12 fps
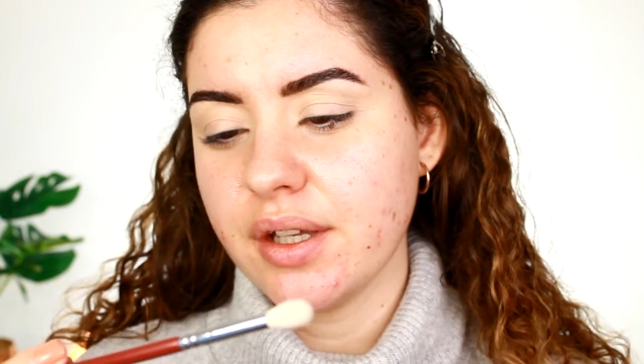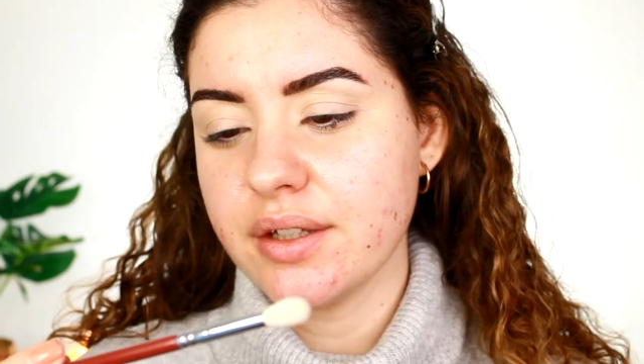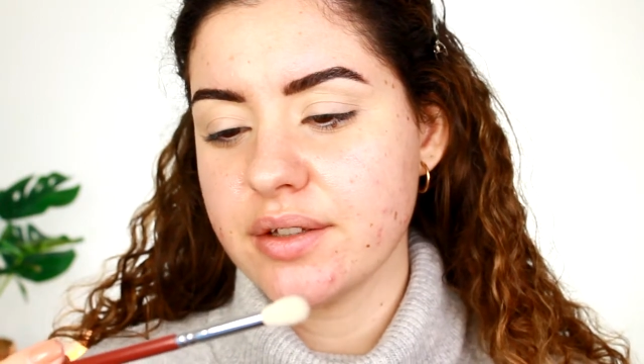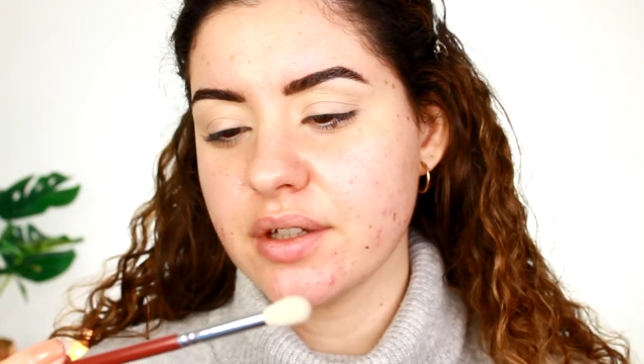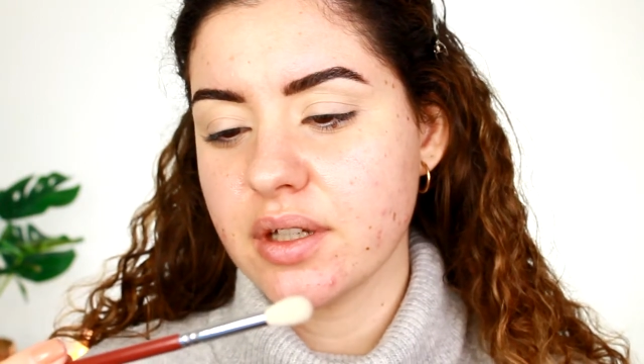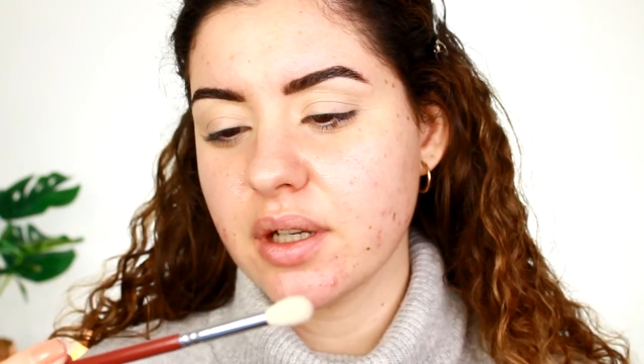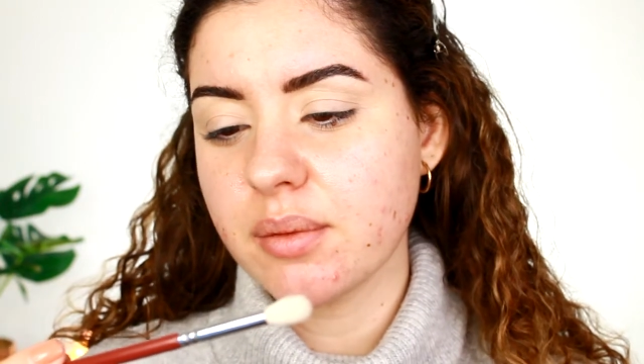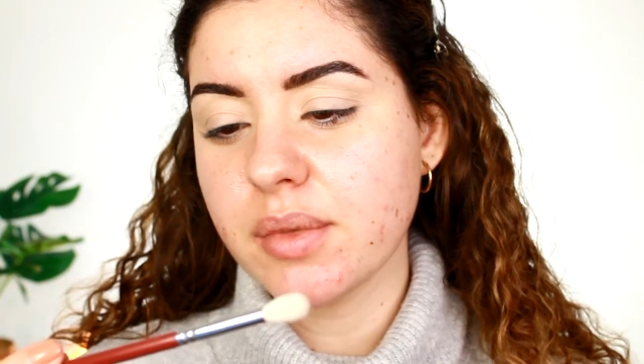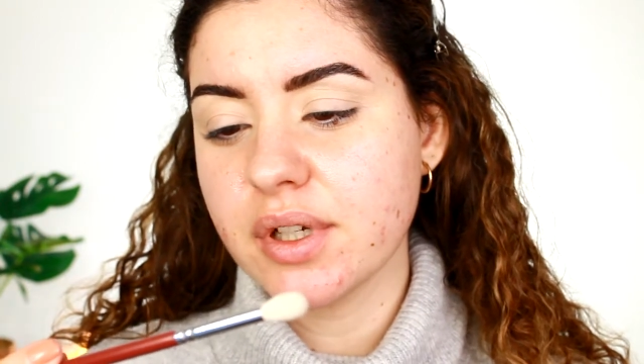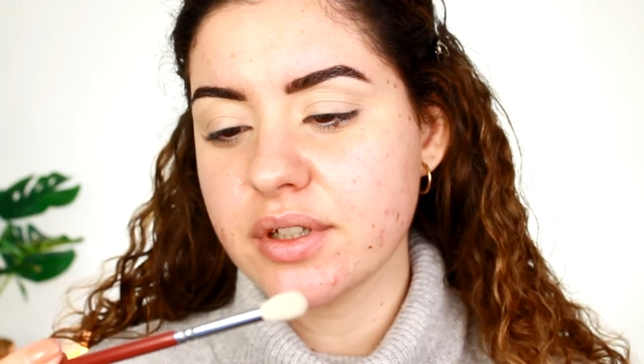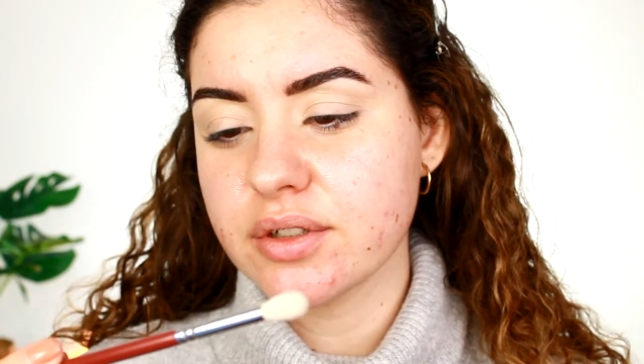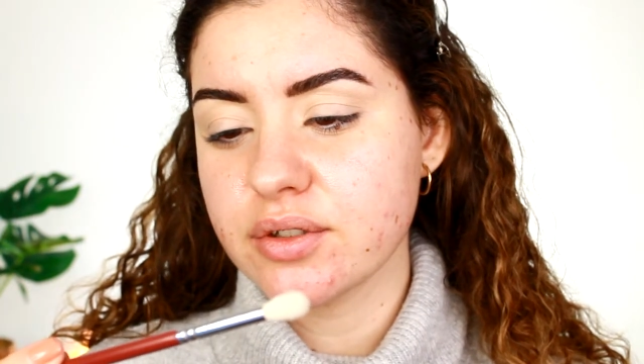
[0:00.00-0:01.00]
the
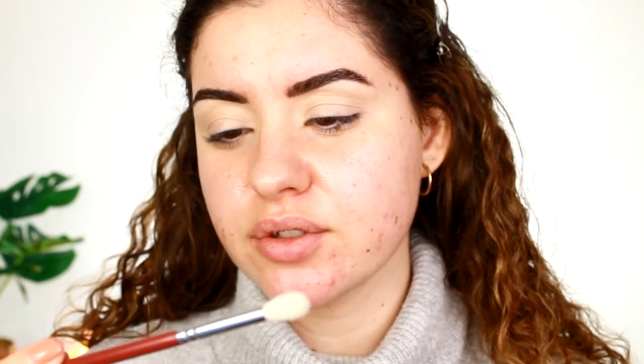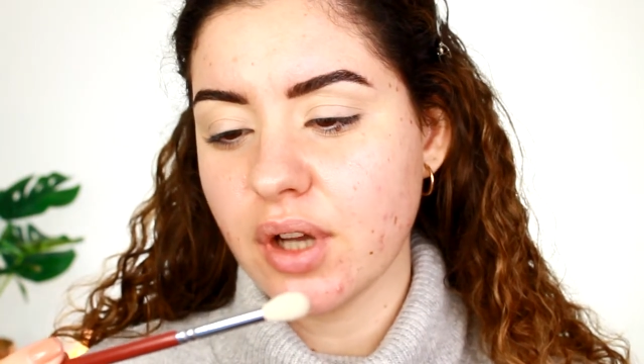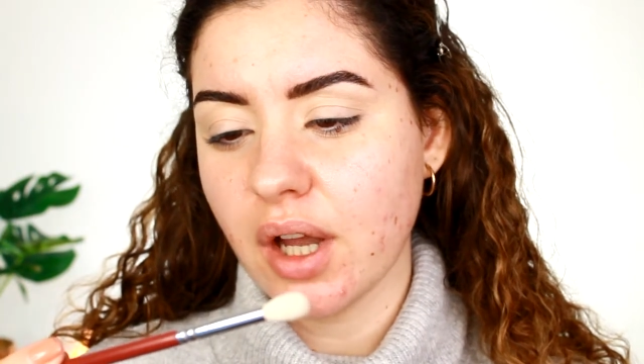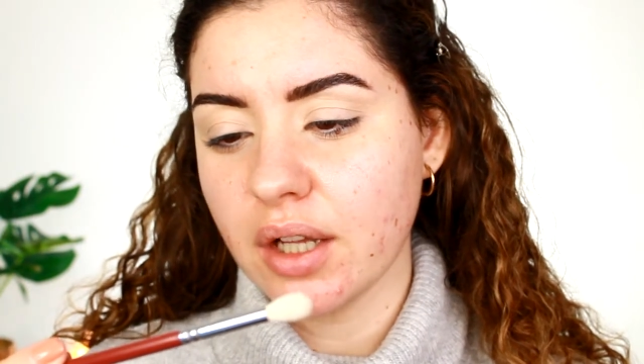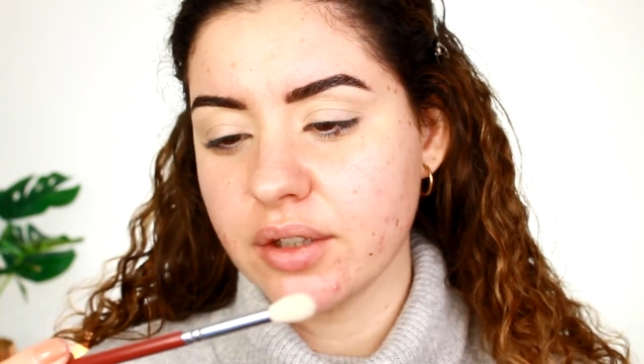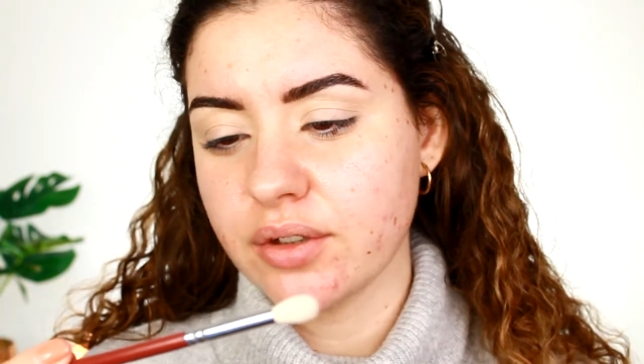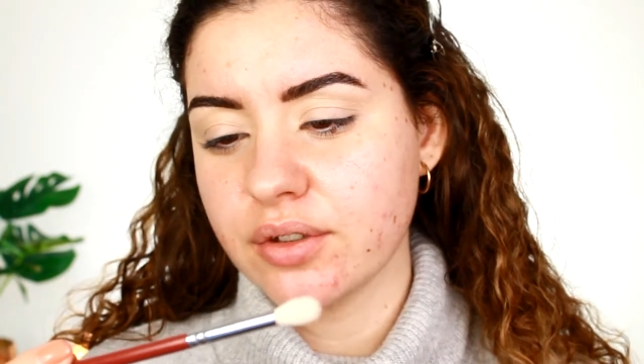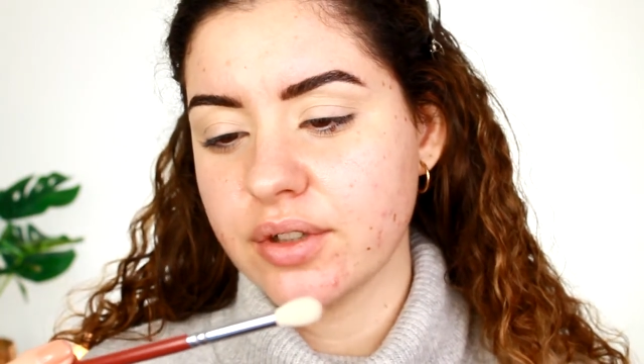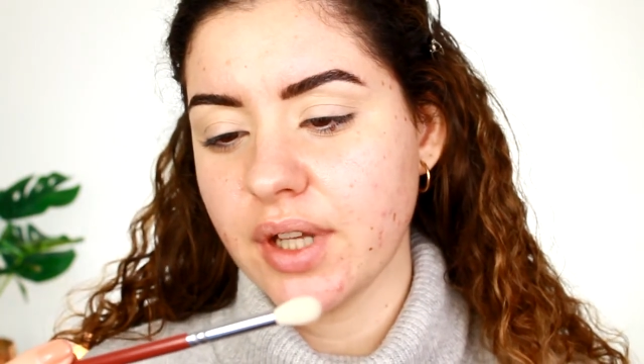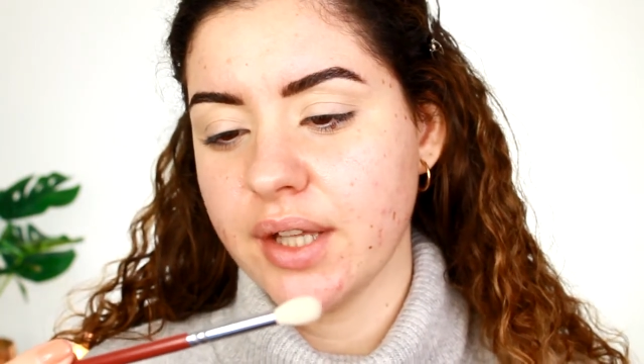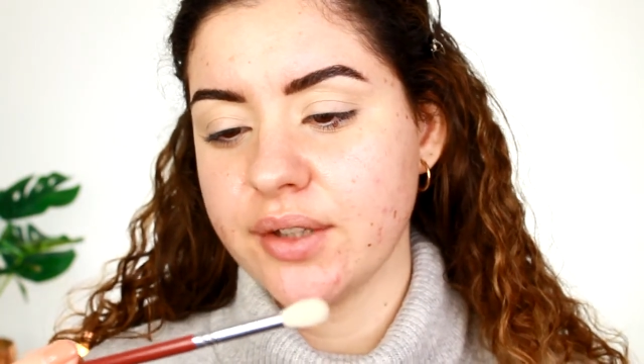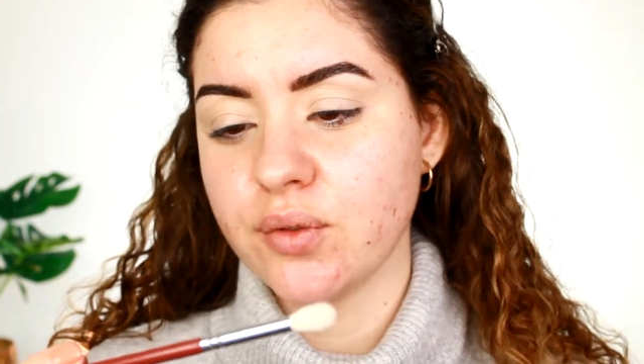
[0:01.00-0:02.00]
number
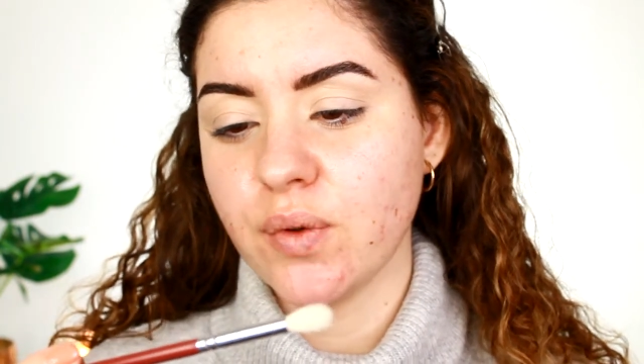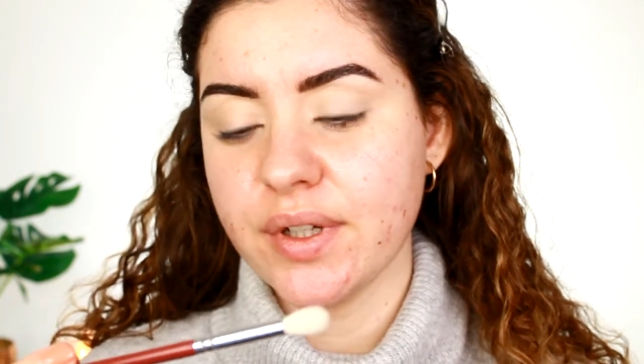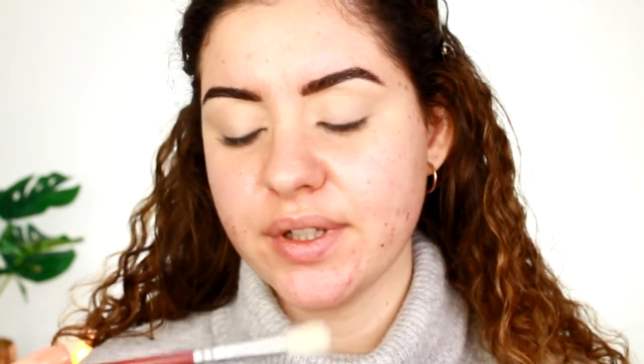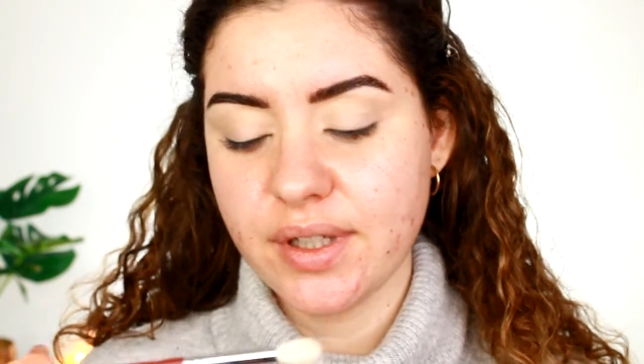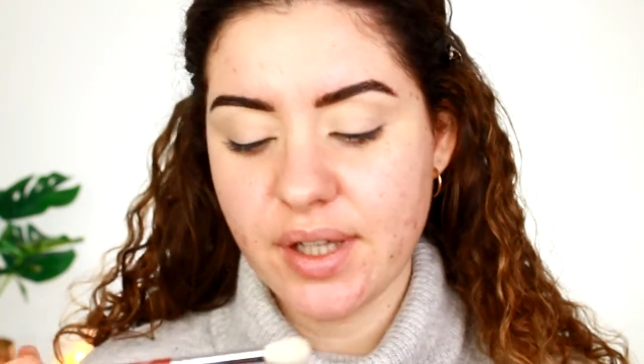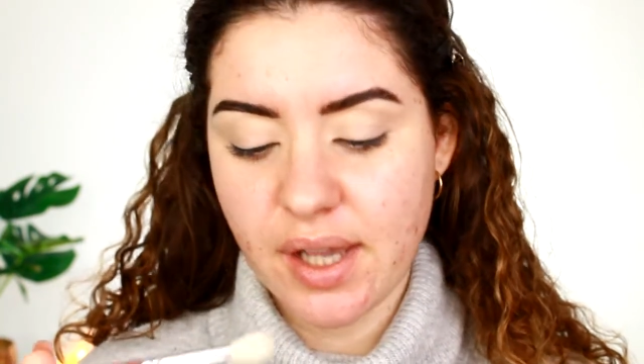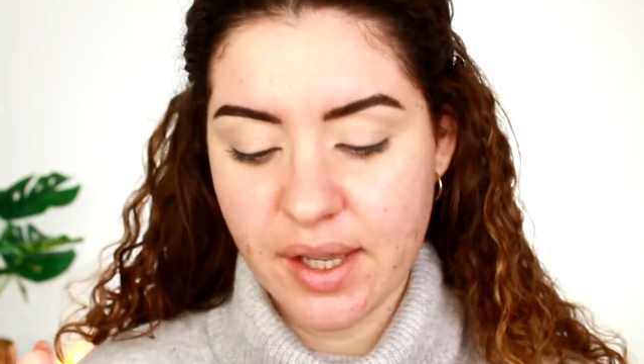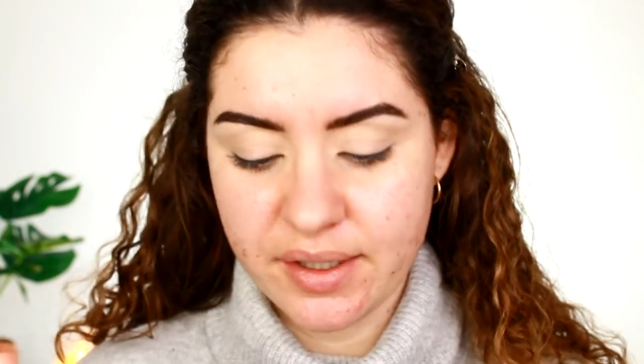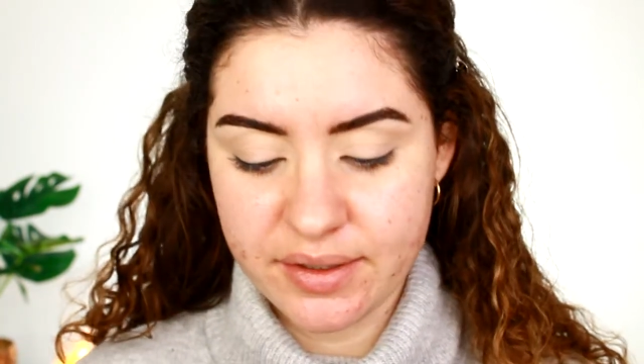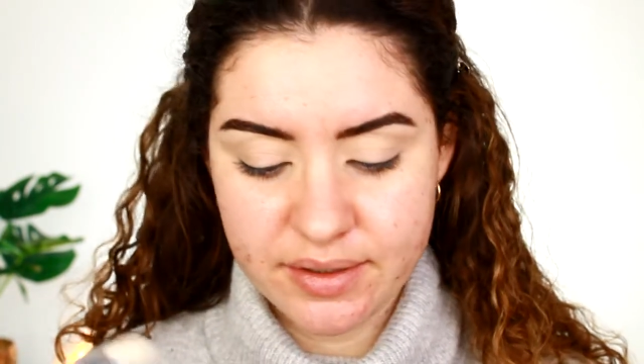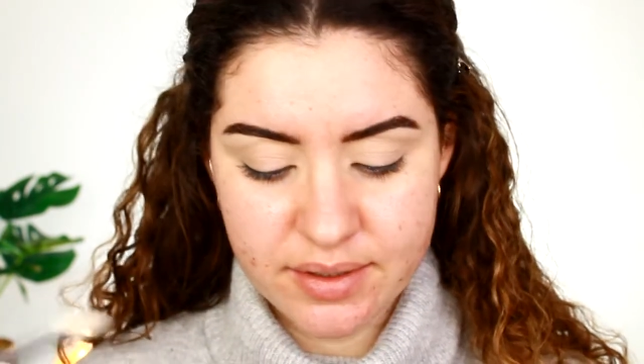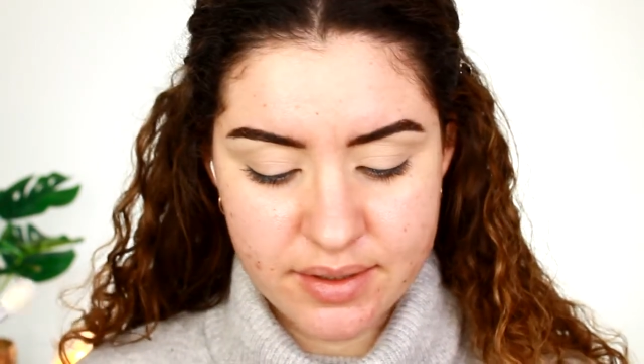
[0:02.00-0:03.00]

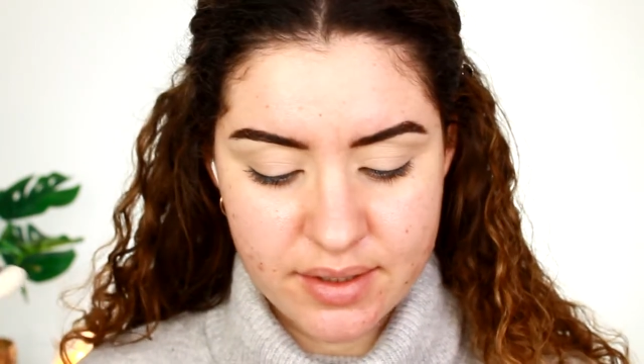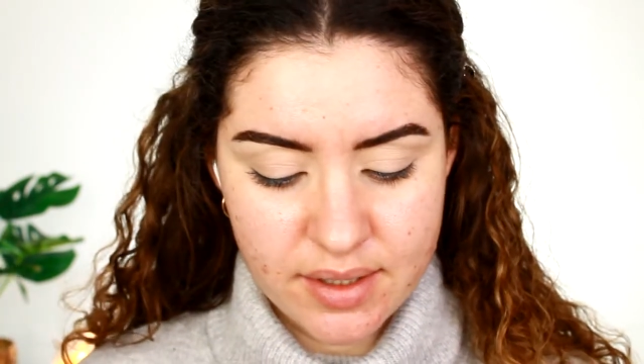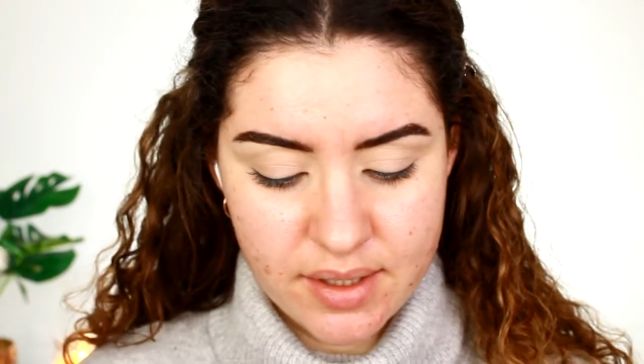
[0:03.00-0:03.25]
228.